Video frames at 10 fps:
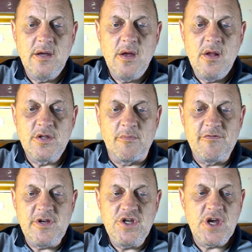
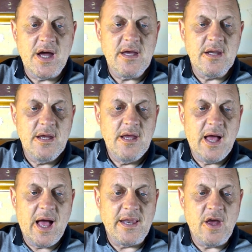Dumfriesshire
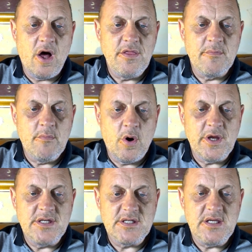and the other Moray
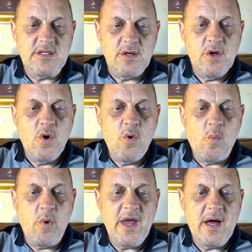seat,
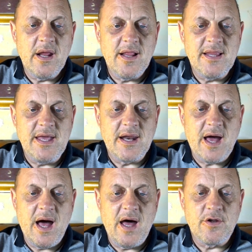where there
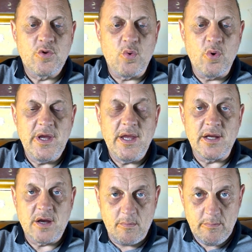are Tory
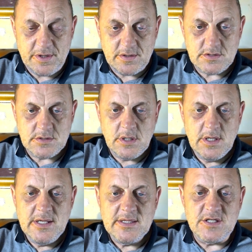incumbents.
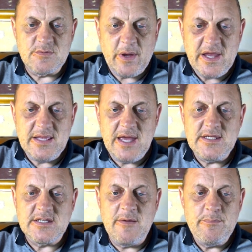Despite the
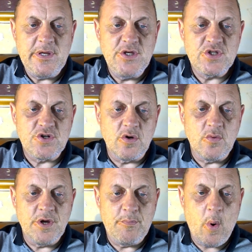SNP's struggle in
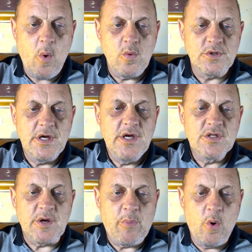polls,
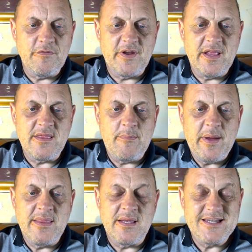support for
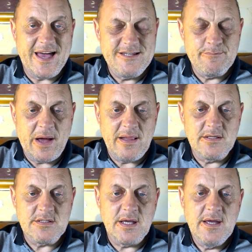independence is
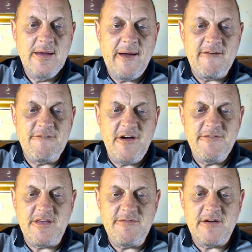balanced at
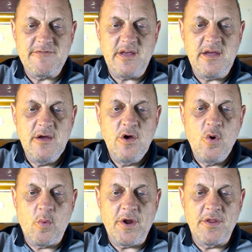50-50
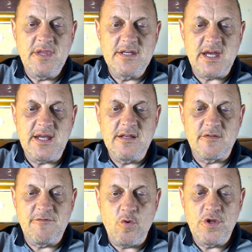when undecided
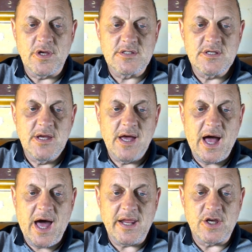voters
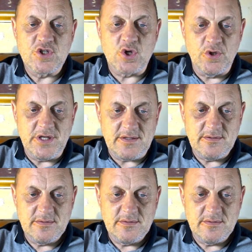are excluded.